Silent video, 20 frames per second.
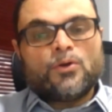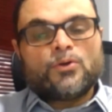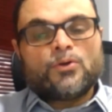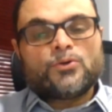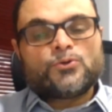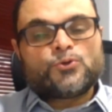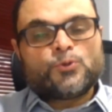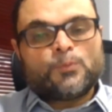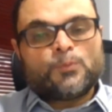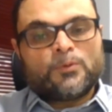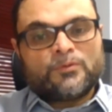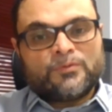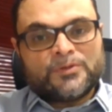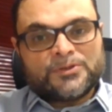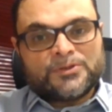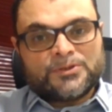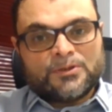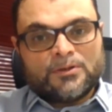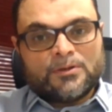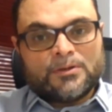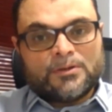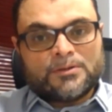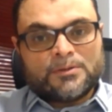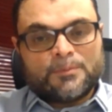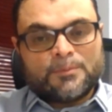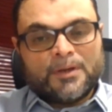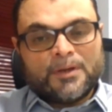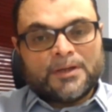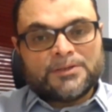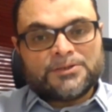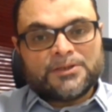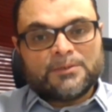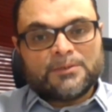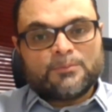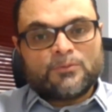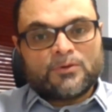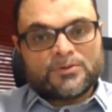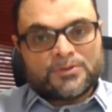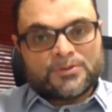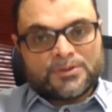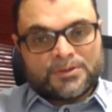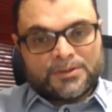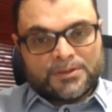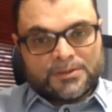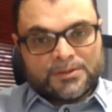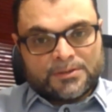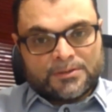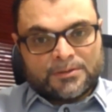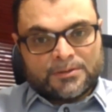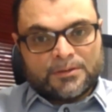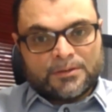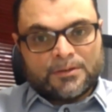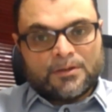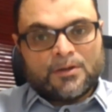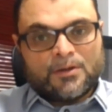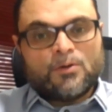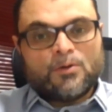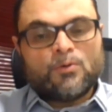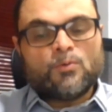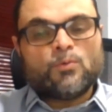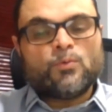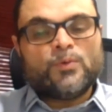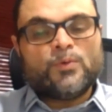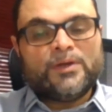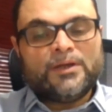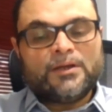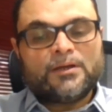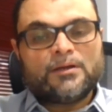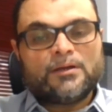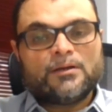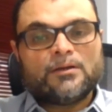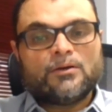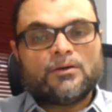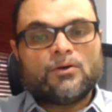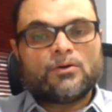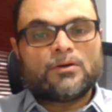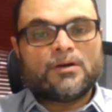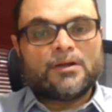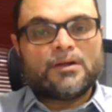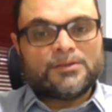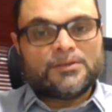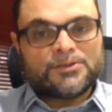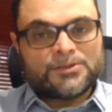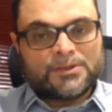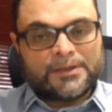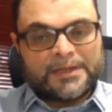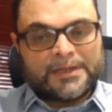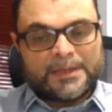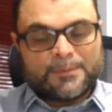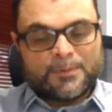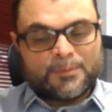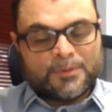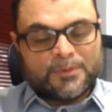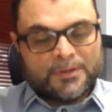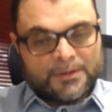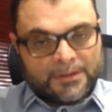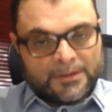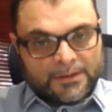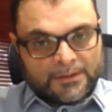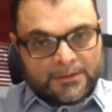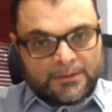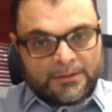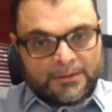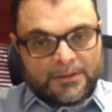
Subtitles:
superficial supply chain processes, weak organization capability,